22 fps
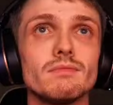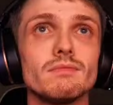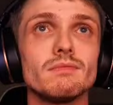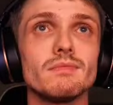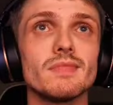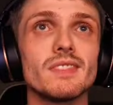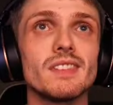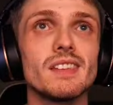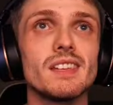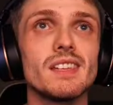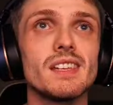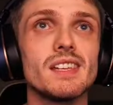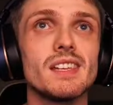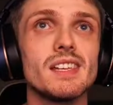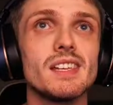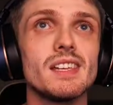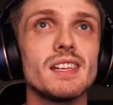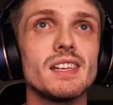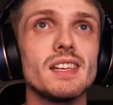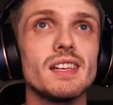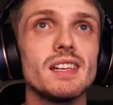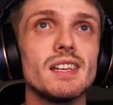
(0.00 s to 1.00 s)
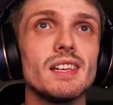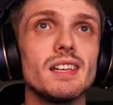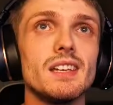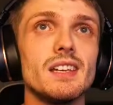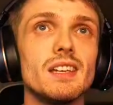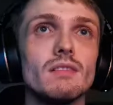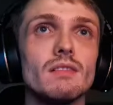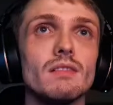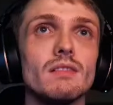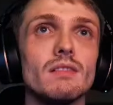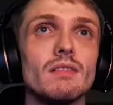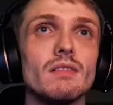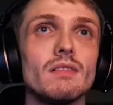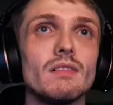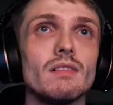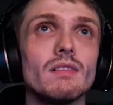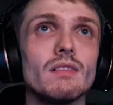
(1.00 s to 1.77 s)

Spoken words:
Nobody speaks.